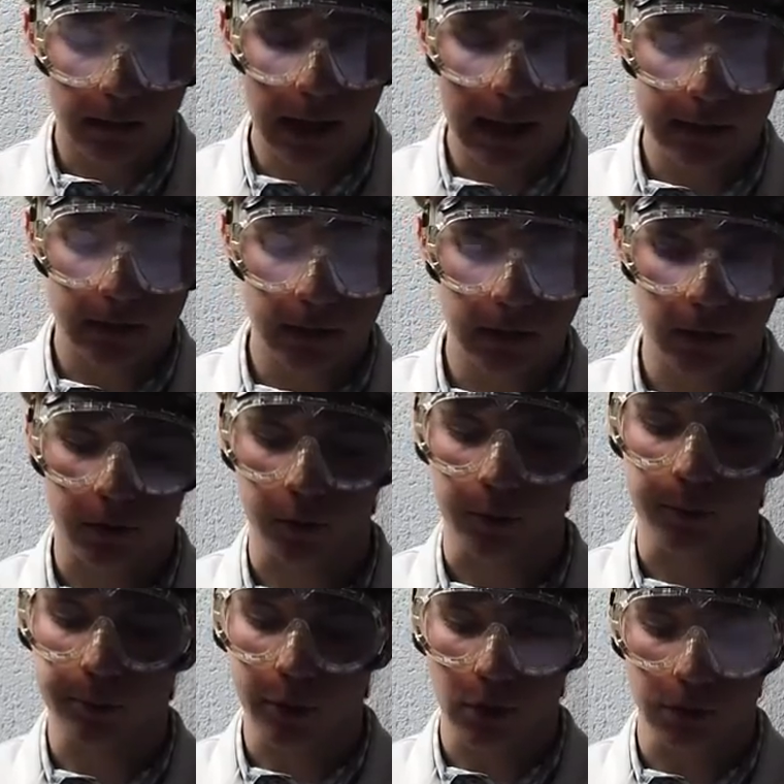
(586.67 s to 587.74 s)
Lastly,
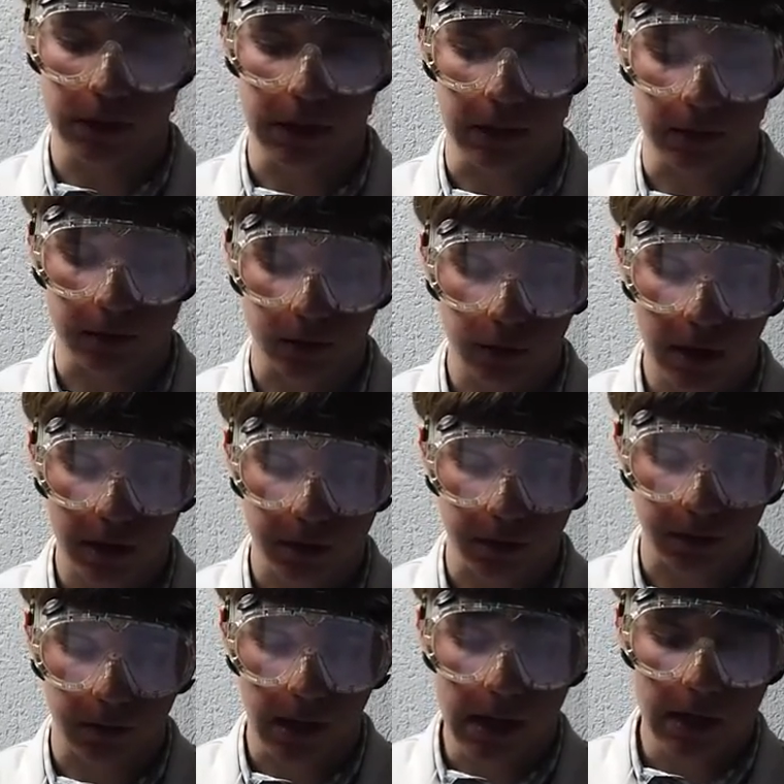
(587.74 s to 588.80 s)
through protein
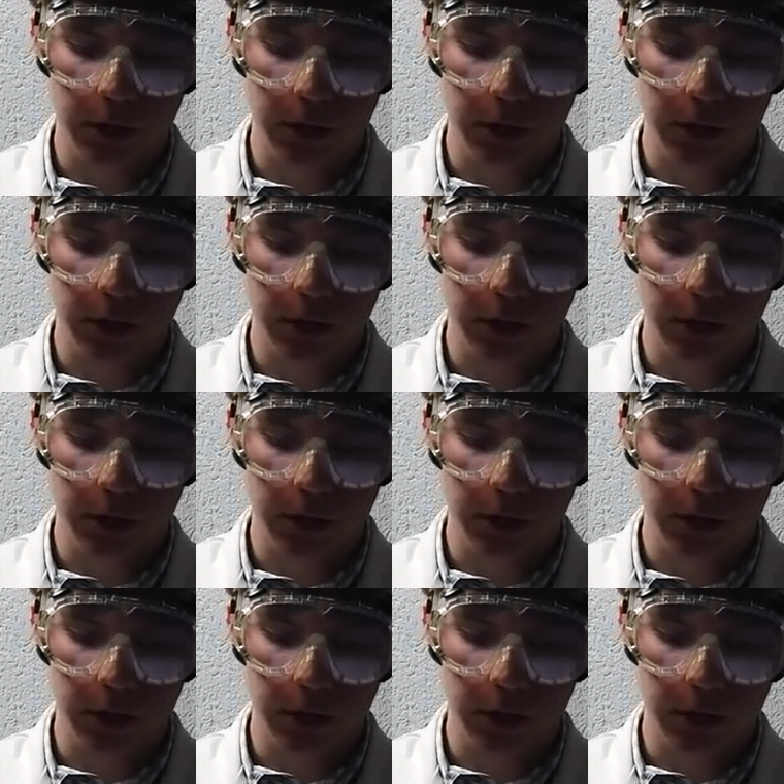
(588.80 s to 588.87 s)
construction,